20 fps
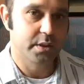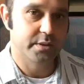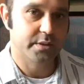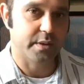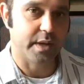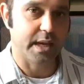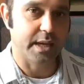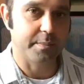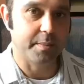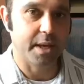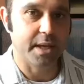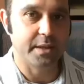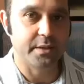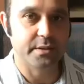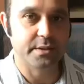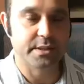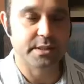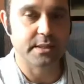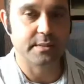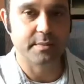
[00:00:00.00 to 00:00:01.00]
So A minor
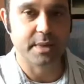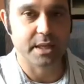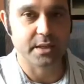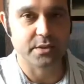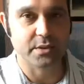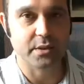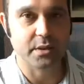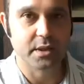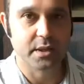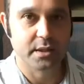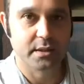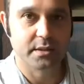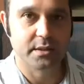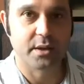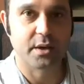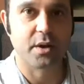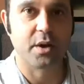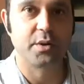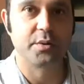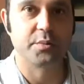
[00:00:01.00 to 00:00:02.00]
and C major, they're
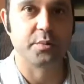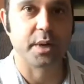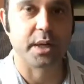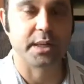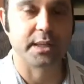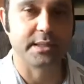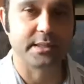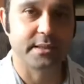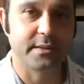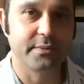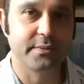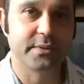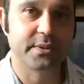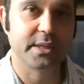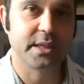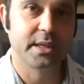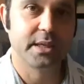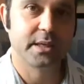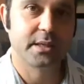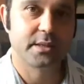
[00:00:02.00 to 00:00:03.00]
called relatives.
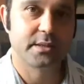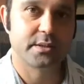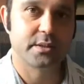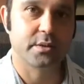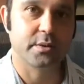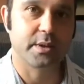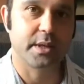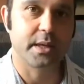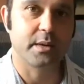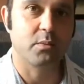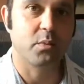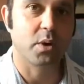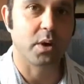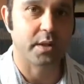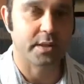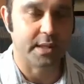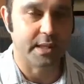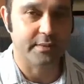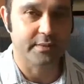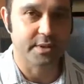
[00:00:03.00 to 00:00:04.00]
So they
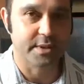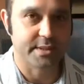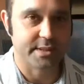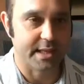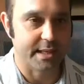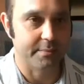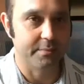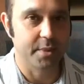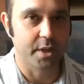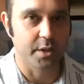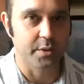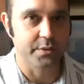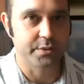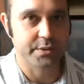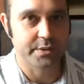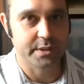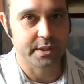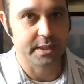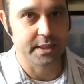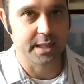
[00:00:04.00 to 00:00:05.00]
work, they have the same
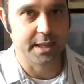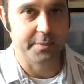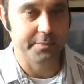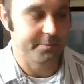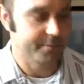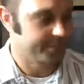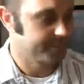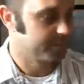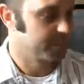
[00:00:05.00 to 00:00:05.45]
notes in them.